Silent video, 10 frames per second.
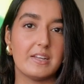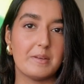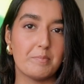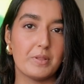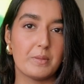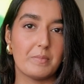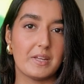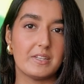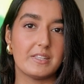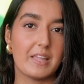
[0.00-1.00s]

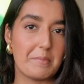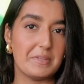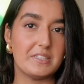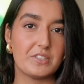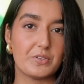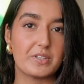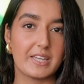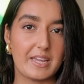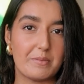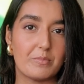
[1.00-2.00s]
implement them into your
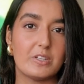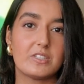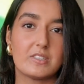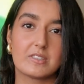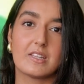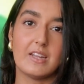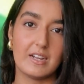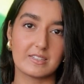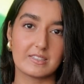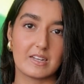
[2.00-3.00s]
game, which is the
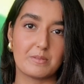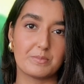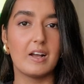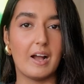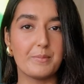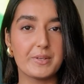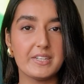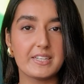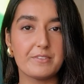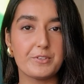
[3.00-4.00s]
next step. I'm going
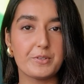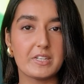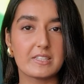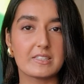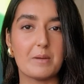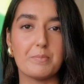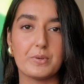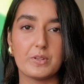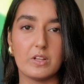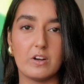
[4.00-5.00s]
to give you an
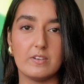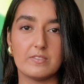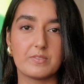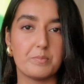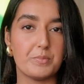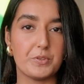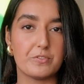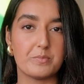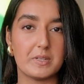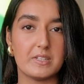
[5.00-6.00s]
example of
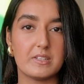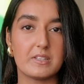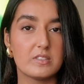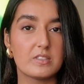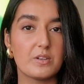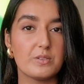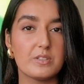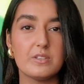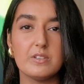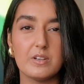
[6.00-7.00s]
movement. So
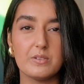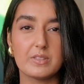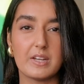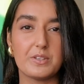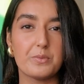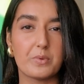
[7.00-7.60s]
you know that you